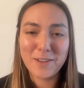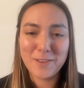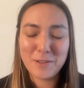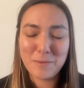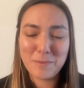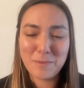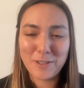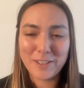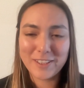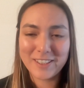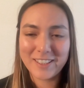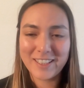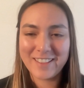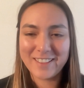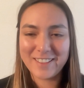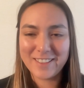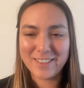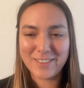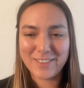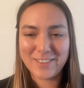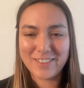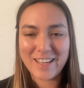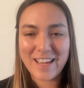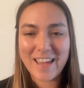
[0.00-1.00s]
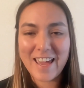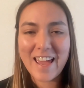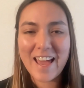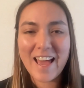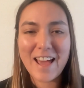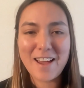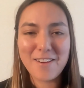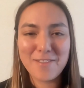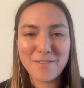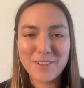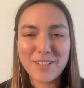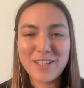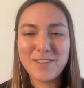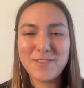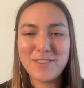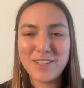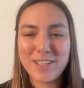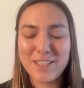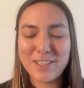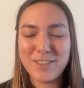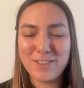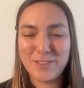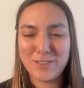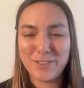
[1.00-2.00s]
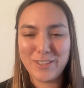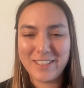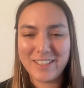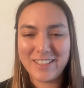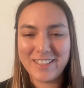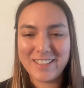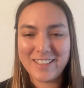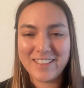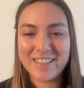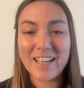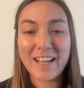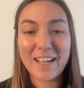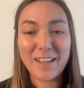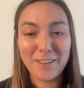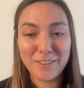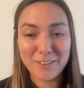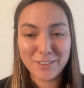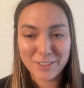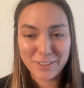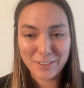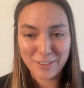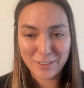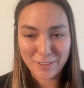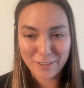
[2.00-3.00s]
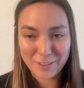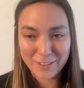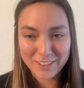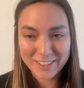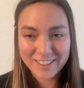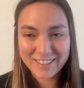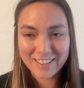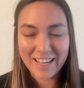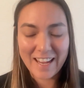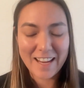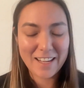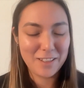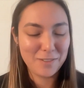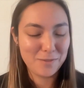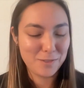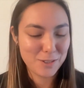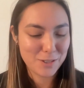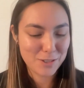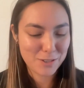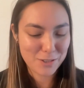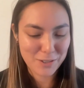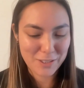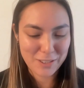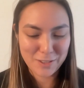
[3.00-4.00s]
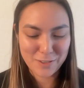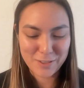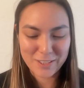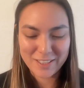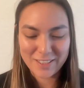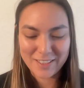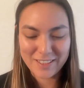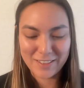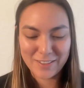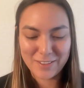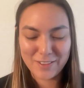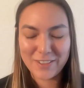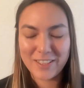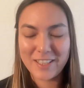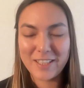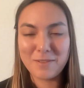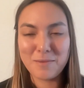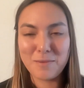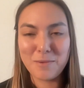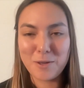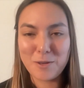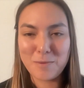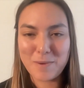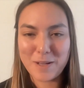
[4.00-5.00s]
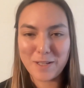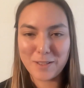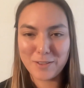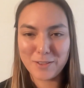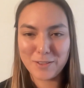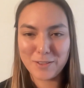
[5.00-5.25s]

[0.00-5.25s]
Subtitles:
the podcast today. I really, really enjoyed this. I learned a lot and it was so interesting to hear more about your